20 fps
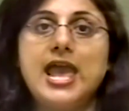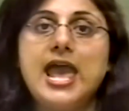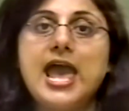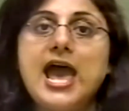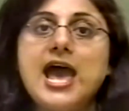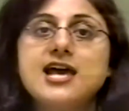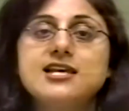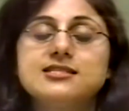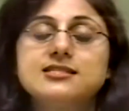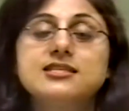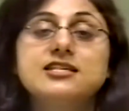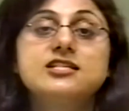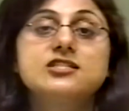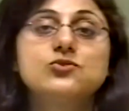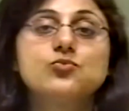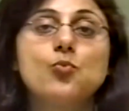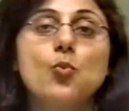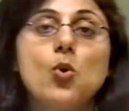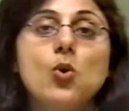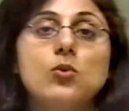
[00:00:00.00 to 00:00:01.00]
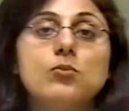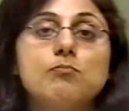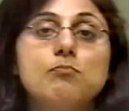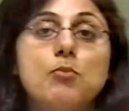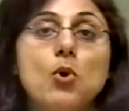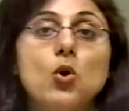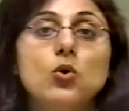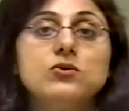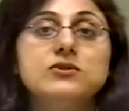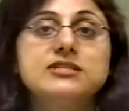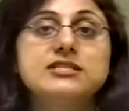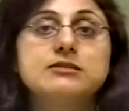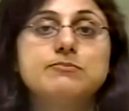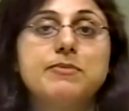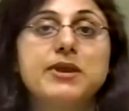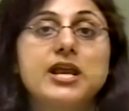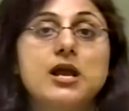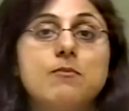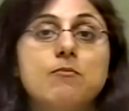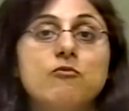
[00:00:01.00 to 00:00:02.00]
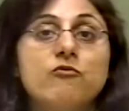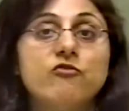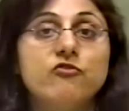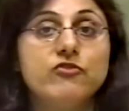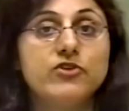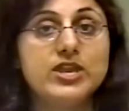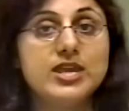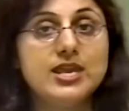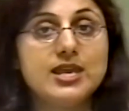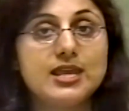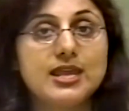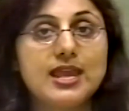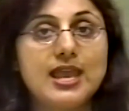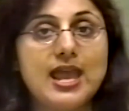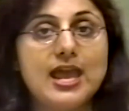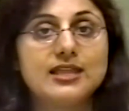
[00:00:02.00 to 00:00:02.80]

As these bones become weak